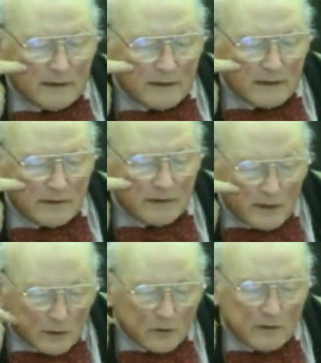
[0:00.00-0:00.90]
its
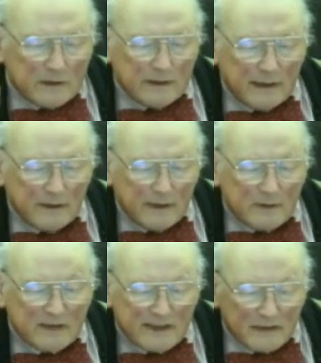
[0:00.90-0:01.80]
decisions and
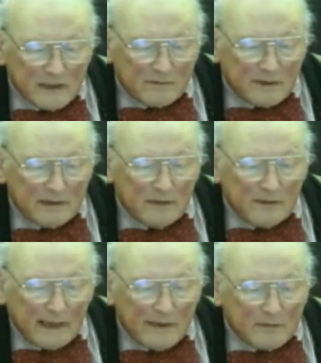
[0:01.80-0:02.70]
those satisfied that
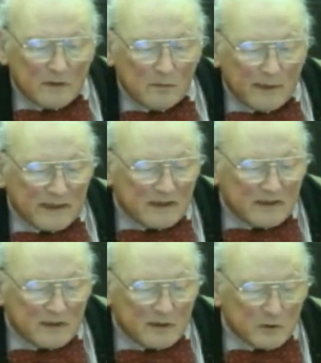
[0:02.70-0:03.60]
the council makes
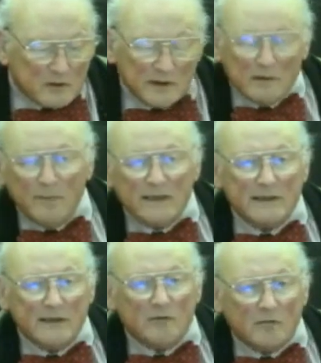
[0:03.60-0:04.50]
decisions in the
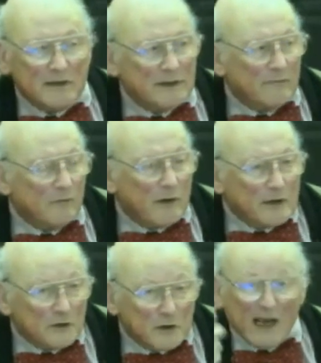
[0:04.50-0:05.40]
best interests of
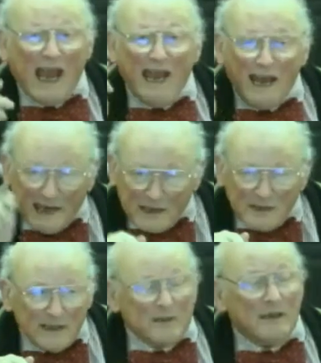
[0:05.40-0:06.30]
Christchurch.
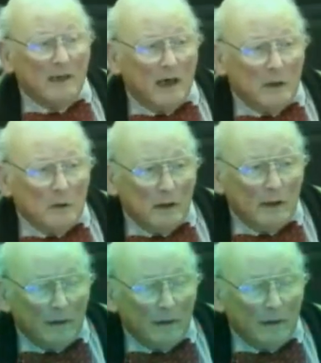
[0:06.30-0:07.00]
Eight years ago,